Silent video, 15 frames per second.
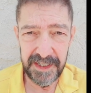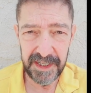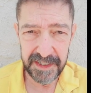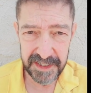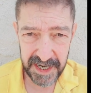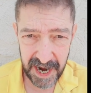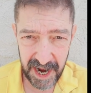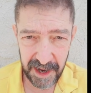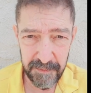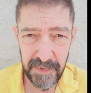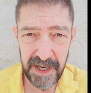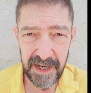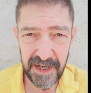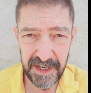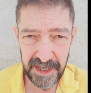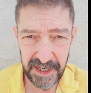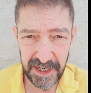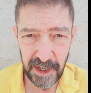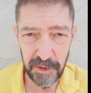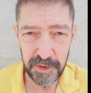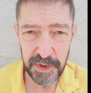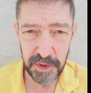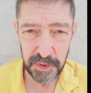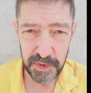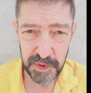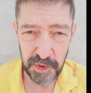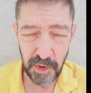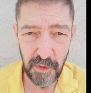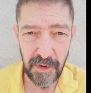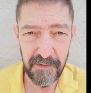the time, you know, to
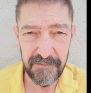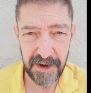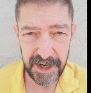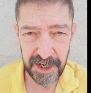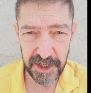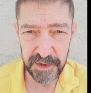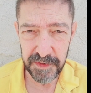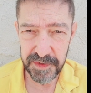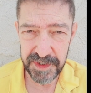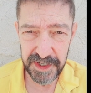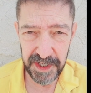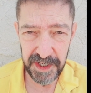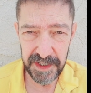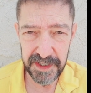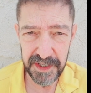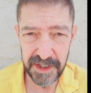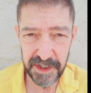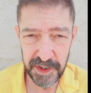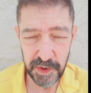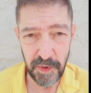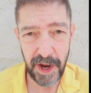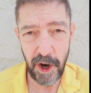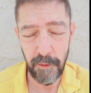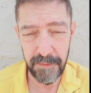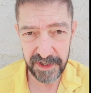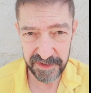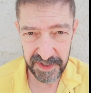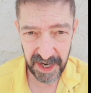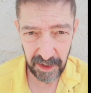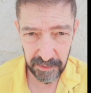sow a financial seed to
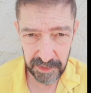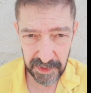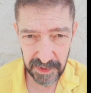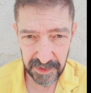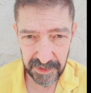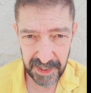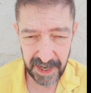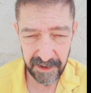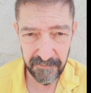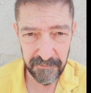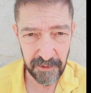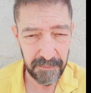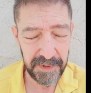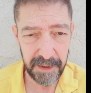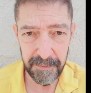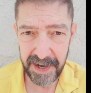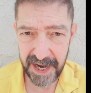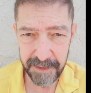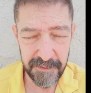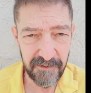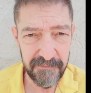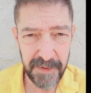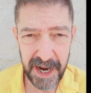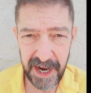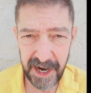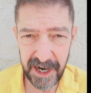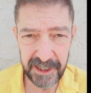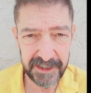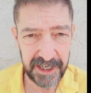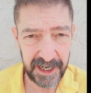help us out from the bottom of my
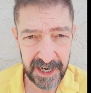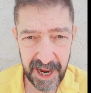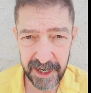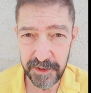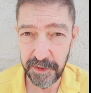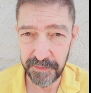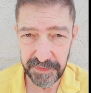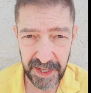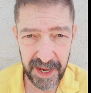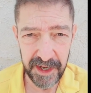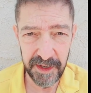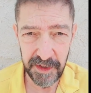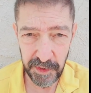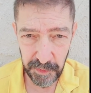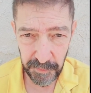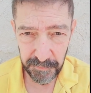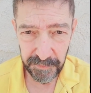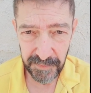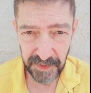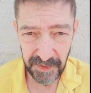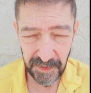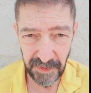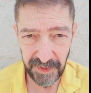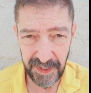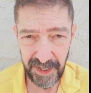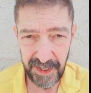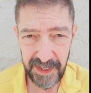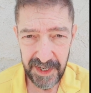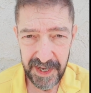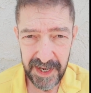heart, I like to thank you.
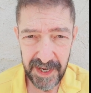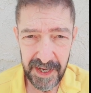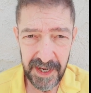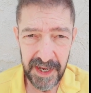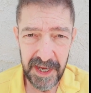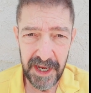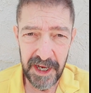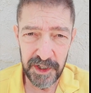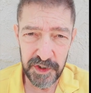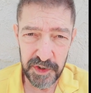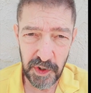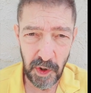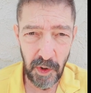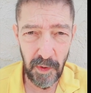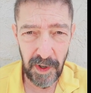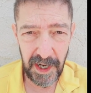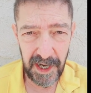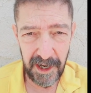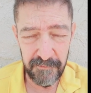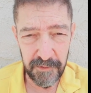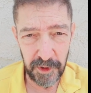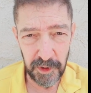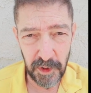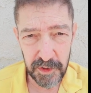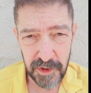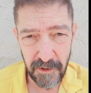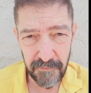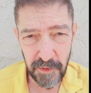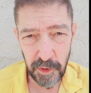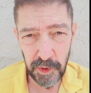Okay. So, uh, for
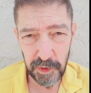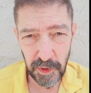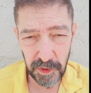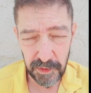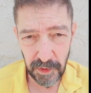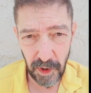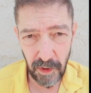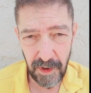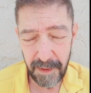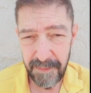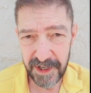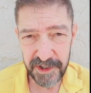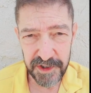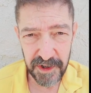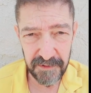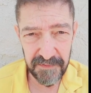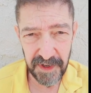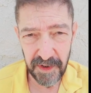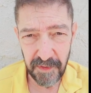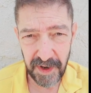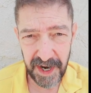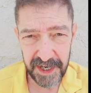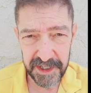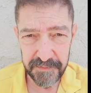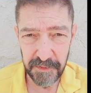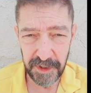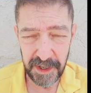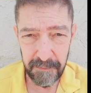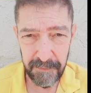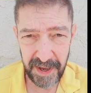those of you who don't know, I've been serving
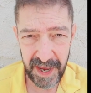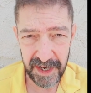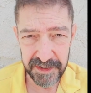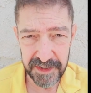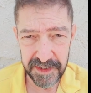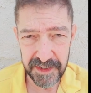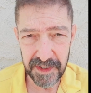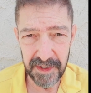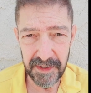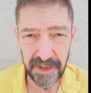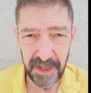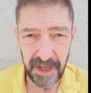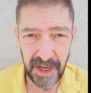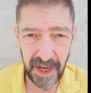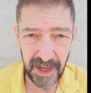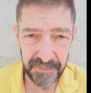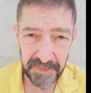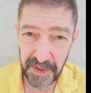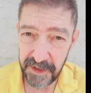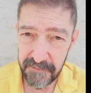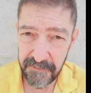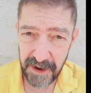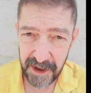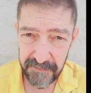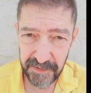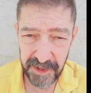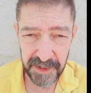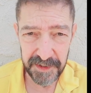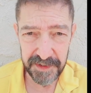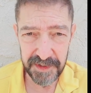Christ for the past uh,
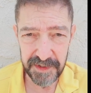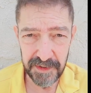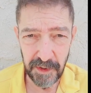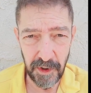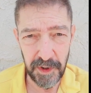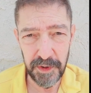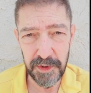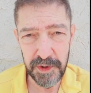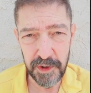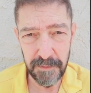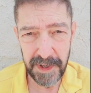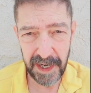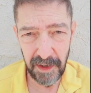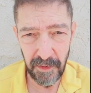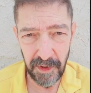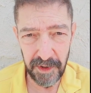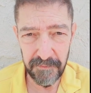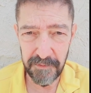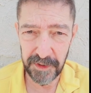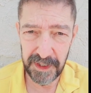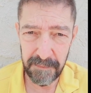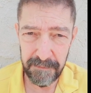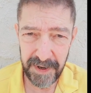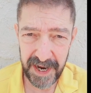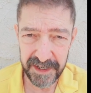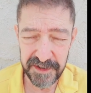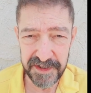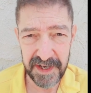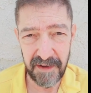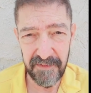35 years on YouTube alone for the
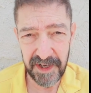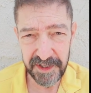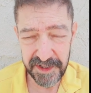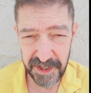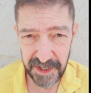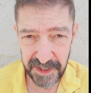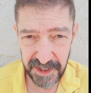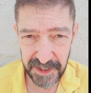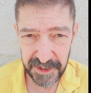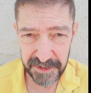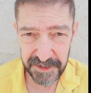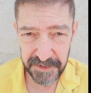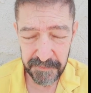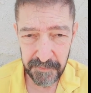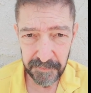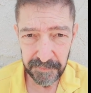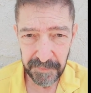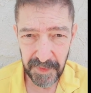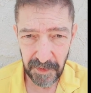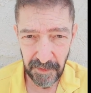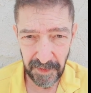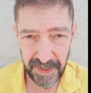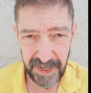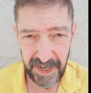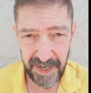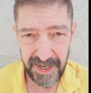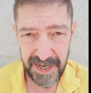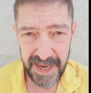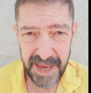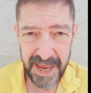past 17 years.
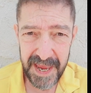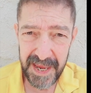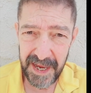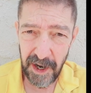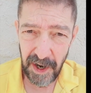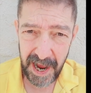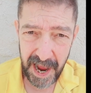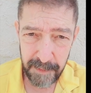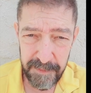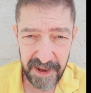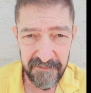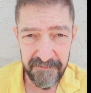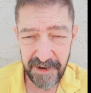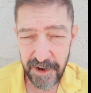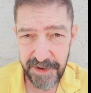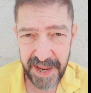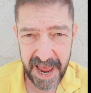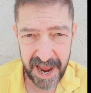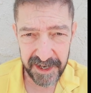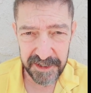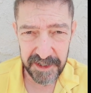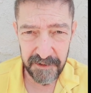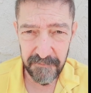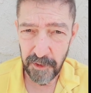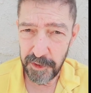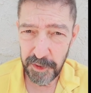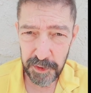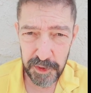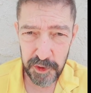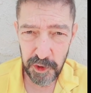Okay. I've been very active
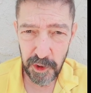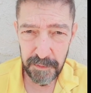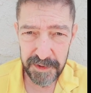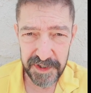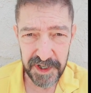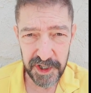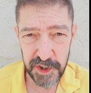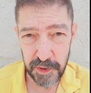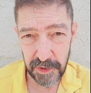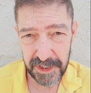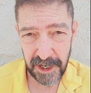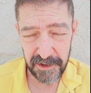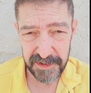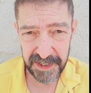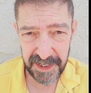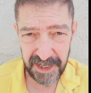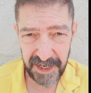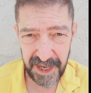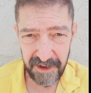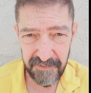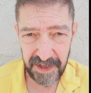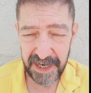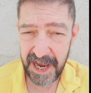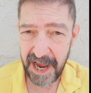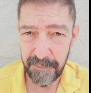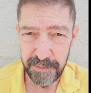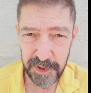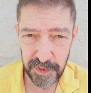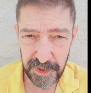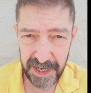on YouTube since 2011
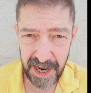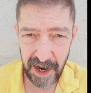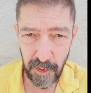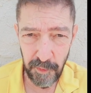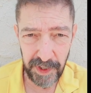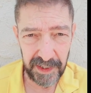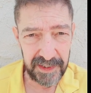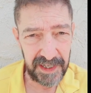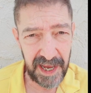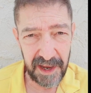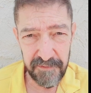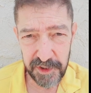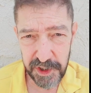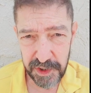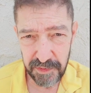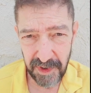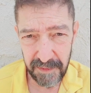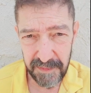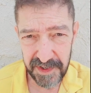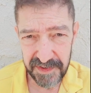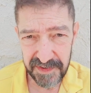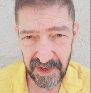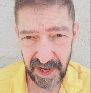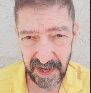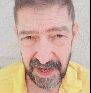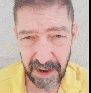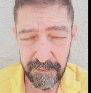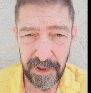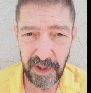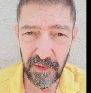up to now with live streamings
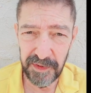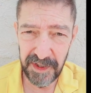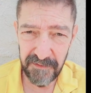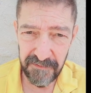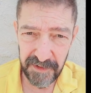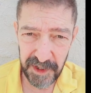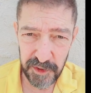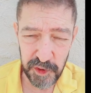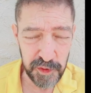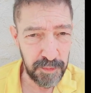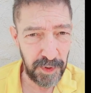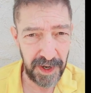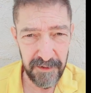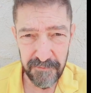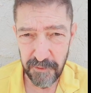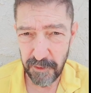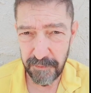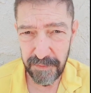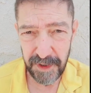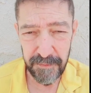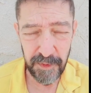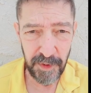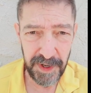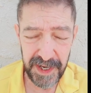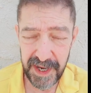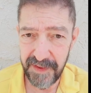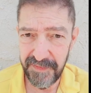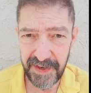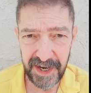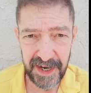and uploading videos, praying for people
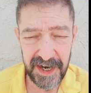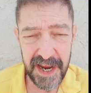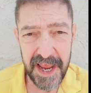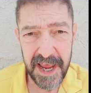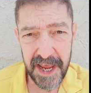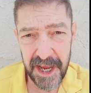here and there.